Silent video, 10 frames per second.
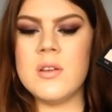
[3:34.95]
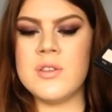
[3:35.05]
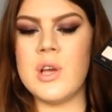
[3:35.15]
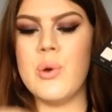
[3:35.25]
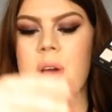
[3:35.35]

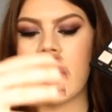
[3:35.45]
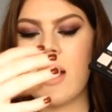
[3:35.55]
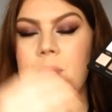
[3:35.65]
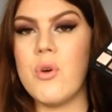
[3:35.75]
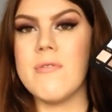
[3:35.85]
so you can
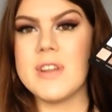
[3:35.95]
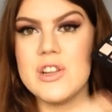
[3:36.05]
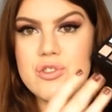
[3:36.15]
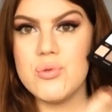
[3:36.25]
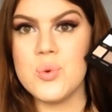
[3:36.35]
get more of
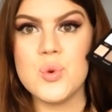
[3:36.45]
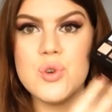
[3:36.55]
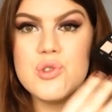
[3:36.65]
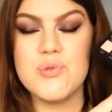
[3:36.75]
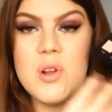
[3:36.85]
that true
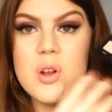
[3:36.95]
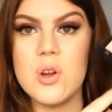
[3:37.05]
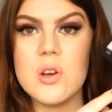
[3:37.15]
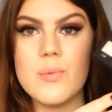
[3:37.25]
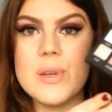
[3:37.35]
neutral
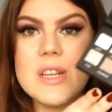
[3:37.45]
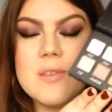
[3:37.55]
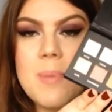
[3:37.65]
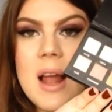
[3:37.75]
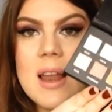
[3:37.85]
look with
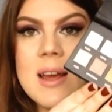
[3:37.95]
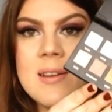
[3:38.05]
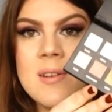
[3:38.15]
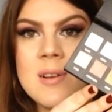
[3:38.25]
this palette.